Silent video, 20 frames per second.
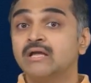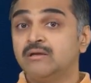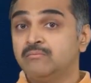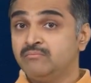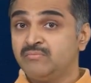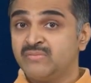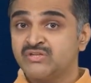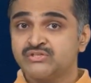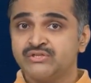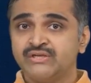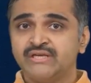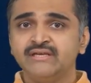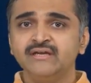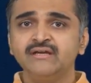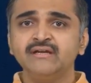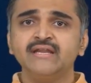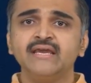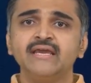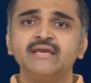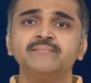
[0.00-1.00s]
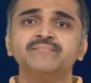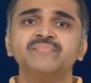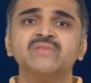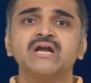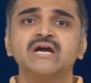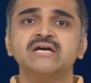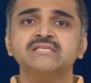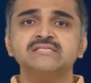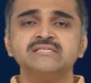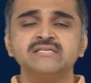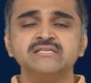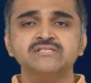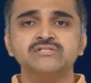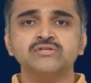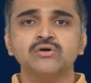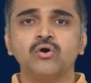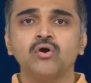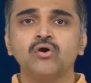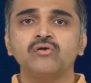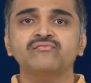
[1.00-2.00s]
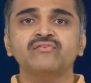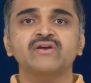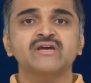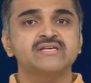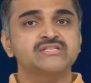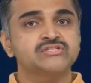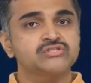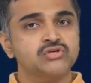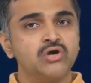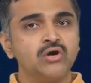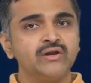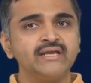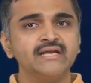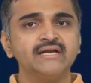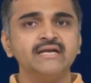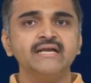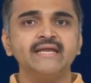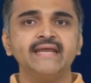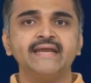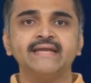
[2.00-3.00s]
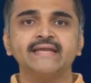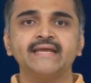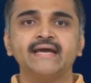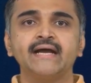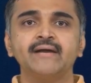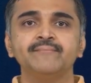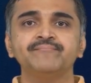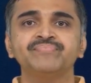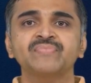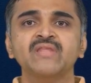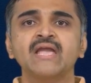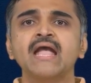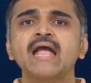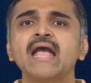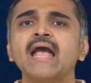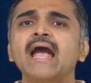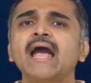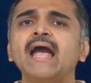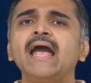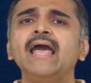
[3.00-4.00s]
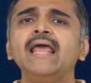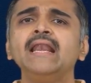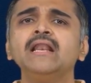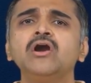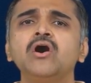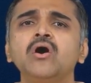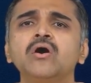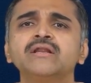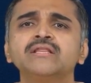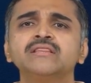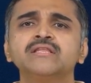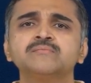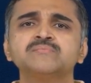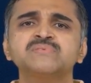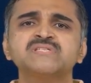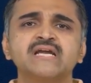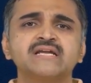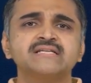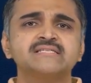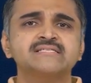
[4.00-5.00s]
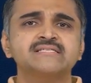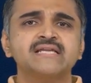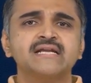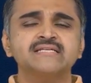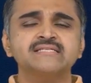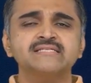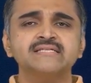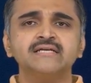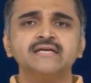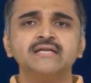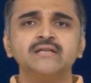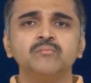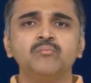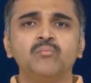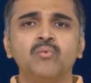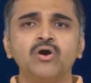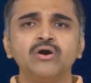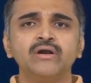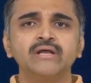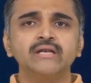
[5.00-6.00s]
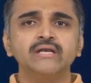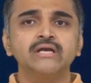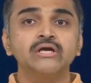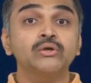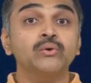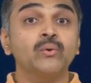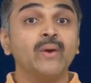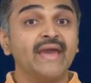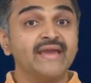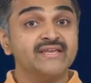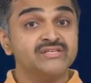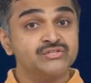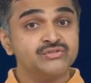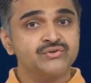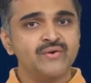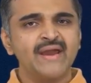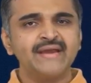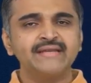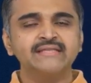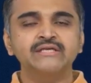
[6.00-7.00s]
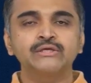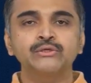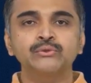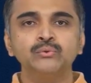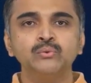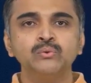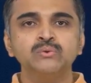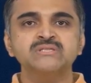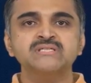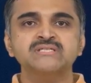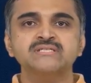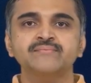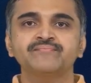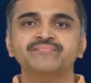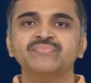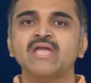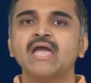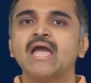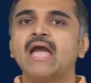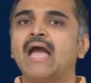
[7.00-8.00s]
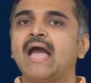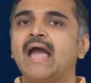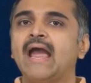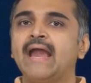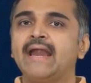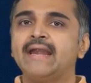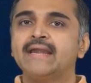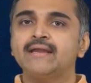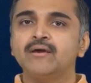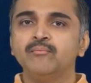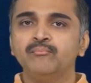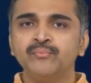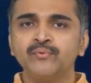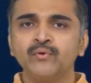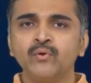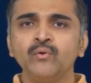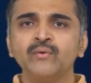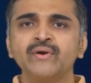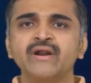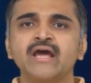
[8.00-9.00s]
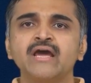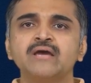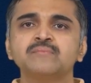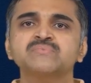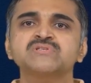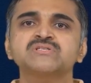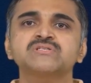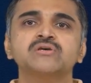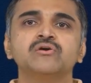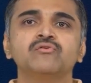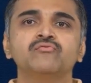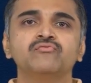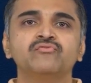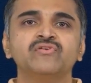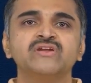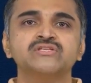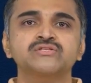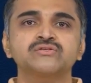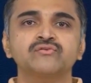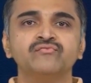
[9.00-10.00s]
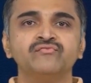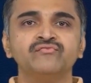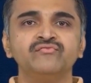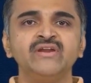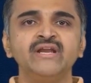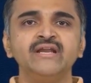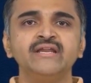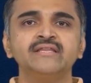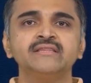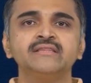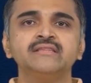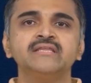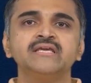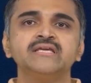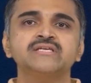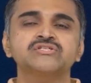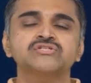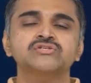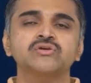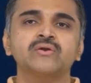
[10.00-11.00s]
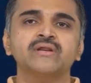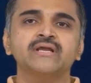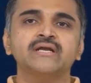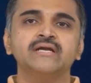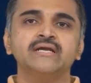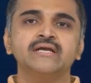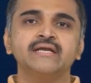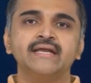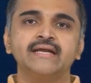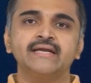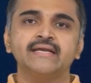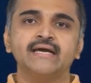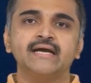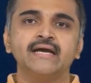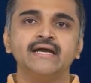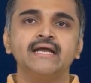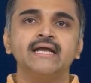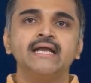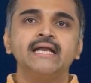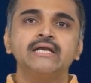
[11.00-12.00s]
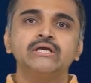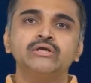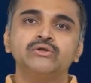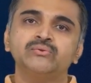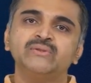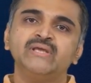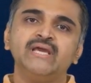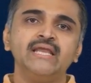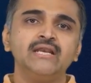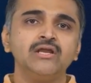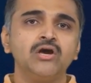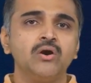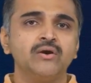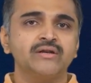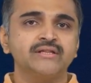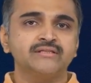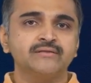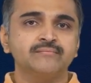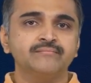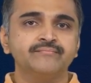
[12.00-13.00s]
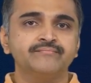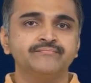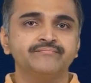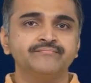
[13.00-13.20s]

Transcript: Machine learning consists of historical data, algorithms and statistical model to extract the rules and programs which feed in the historical data to the algorithm.